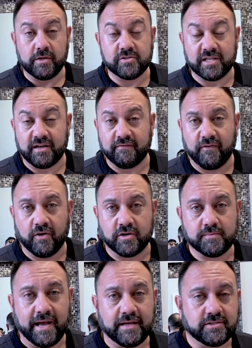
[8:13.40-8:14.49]
use it at Full
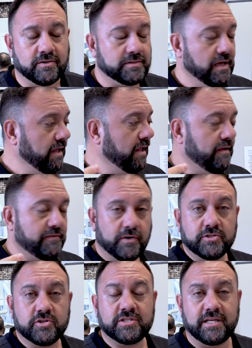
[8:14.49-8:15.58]
Arch Masters. If you're
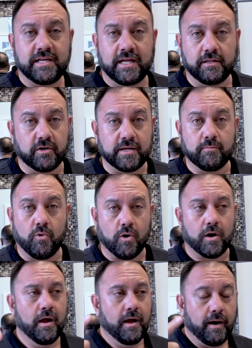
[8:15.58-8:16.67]
interested in learning
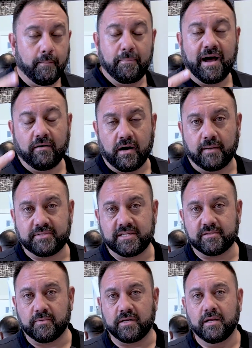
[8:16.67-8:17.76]
more about
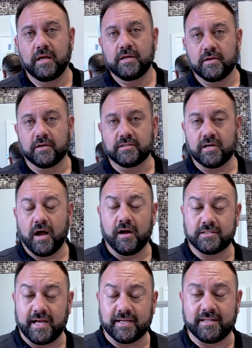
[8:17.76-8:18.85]
OptiSplint, you can
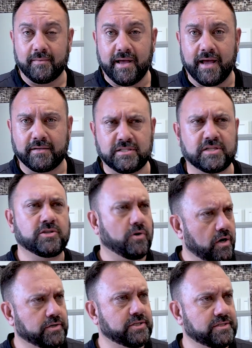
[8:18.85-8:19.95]
contact them at
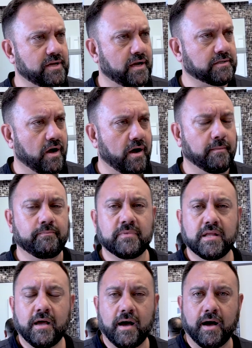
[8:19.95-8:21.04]
digitalarches.com.
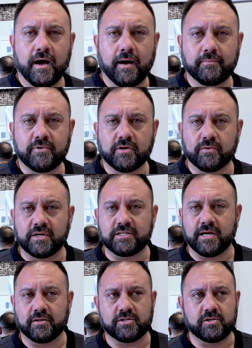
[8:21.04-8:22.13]
Um, you can reach
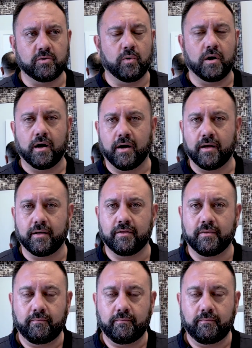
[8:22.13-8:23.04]
out to uh,